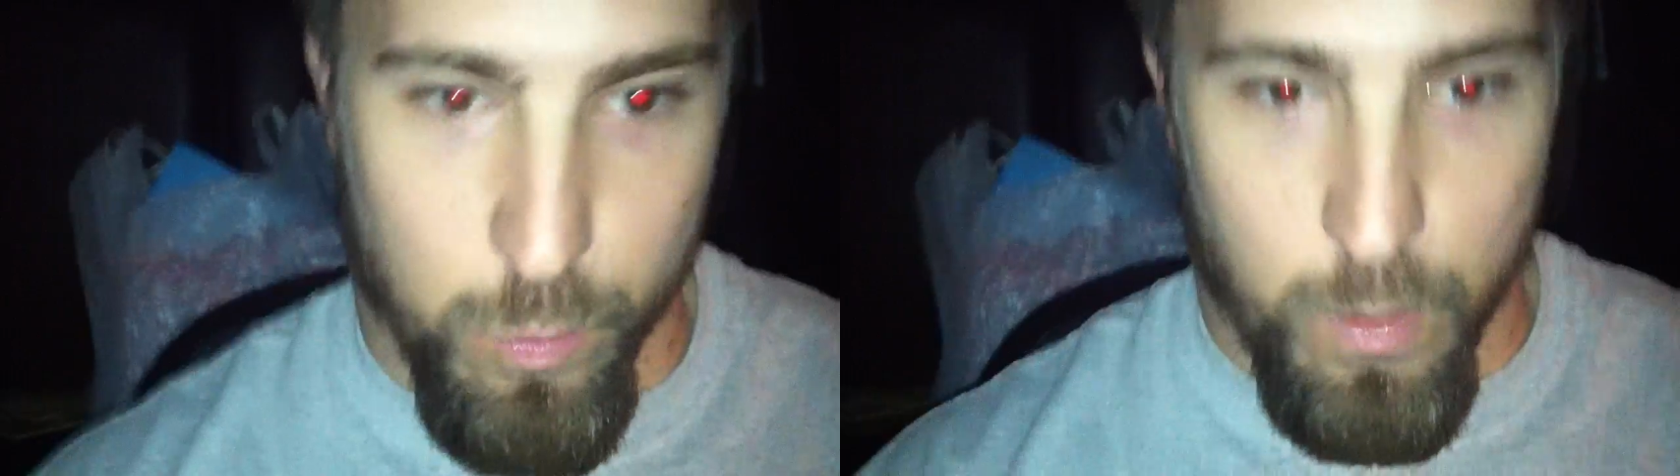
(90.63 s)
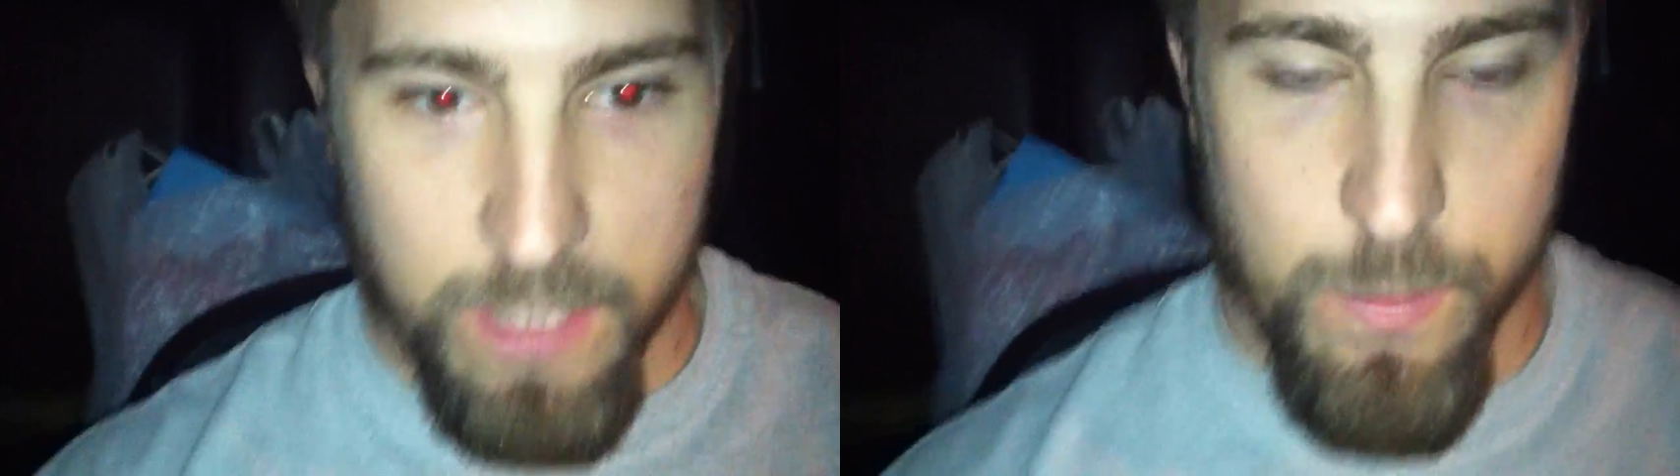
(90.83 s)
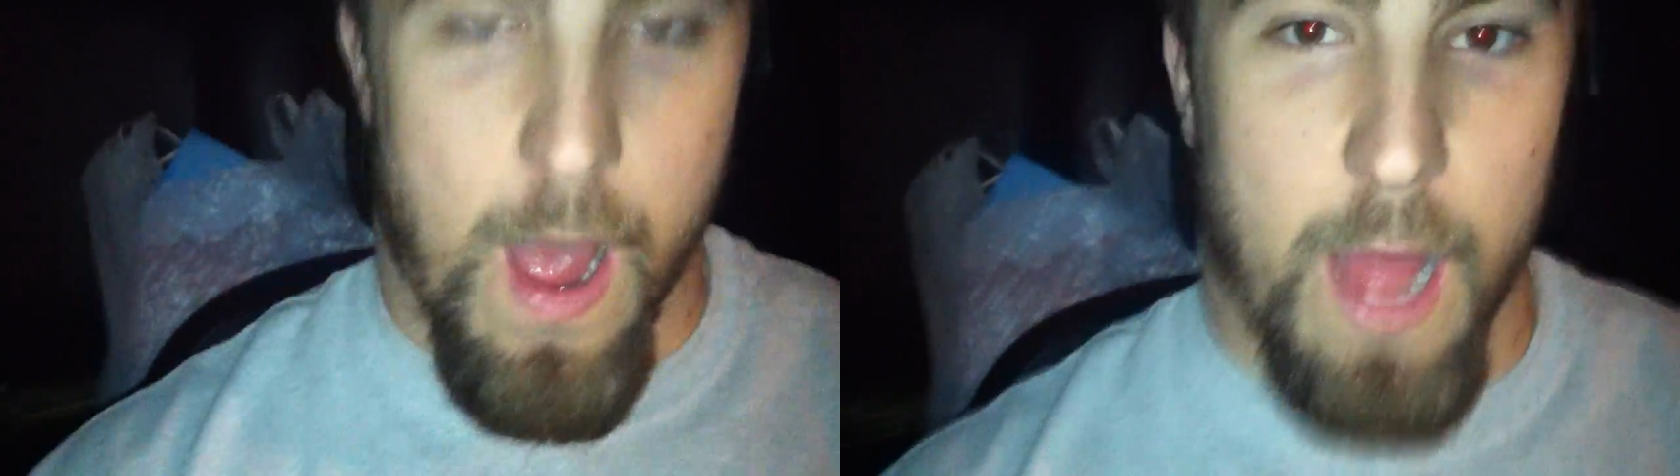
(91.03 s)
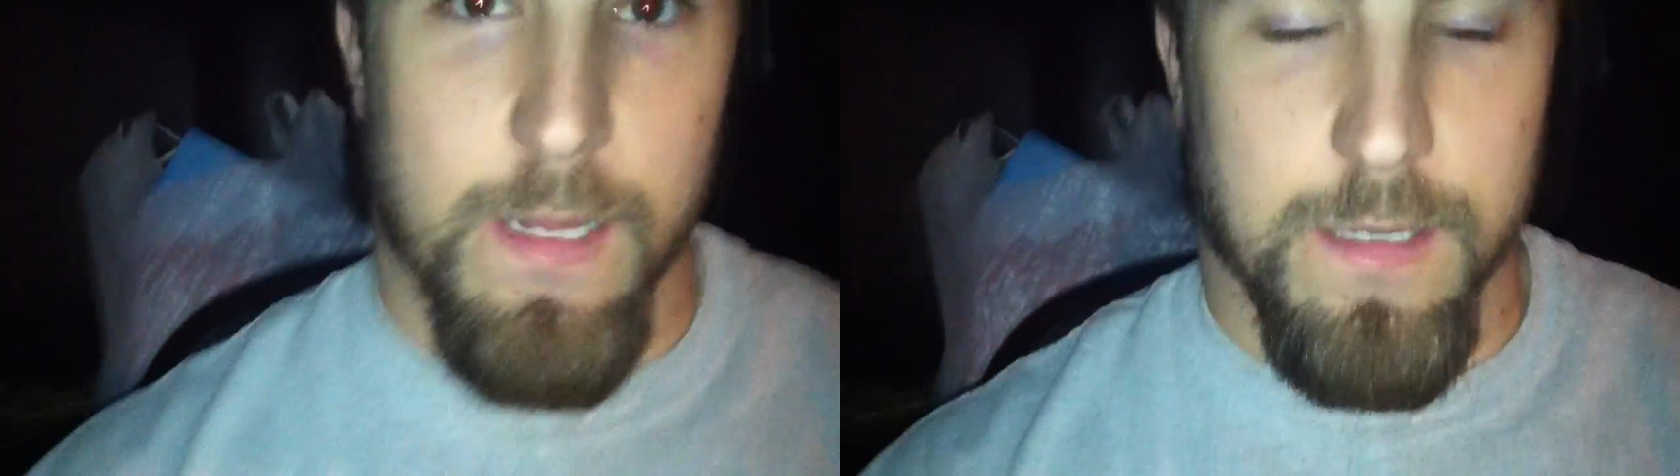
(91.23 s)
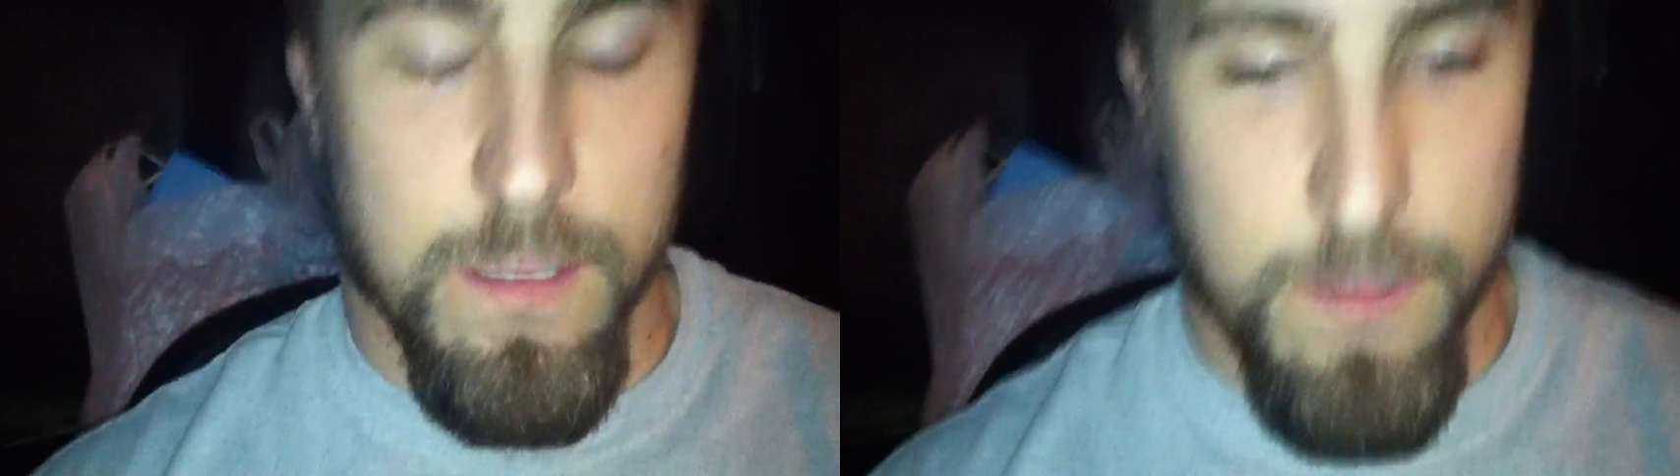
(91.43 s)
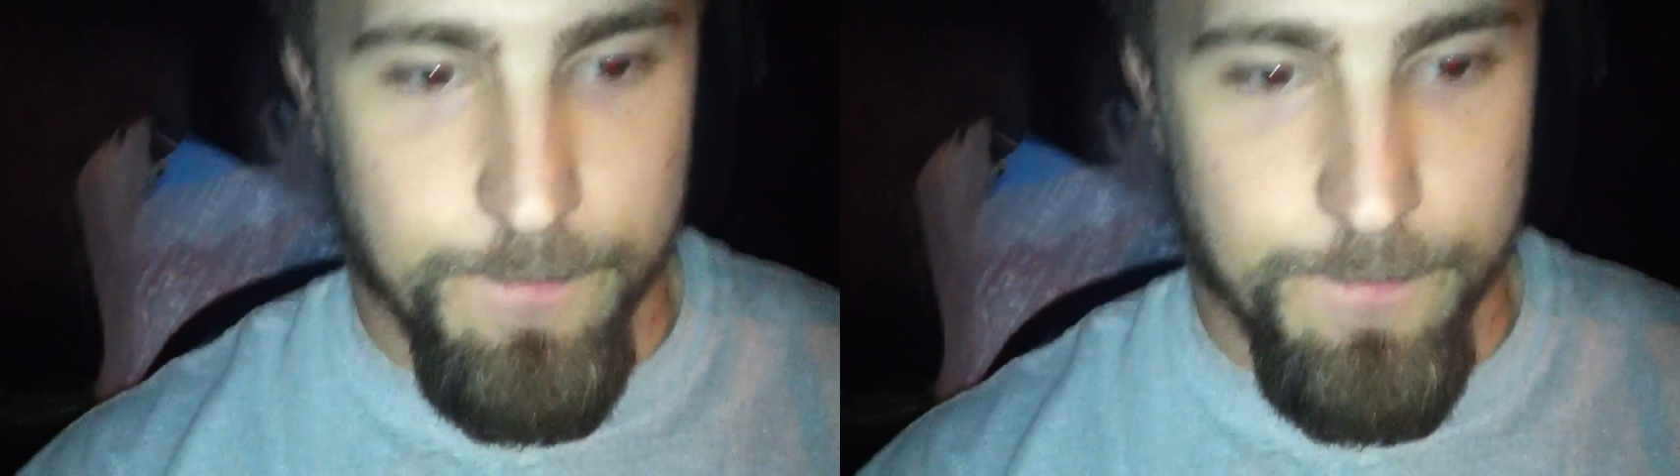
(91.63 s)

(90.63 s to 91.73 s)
weak spots.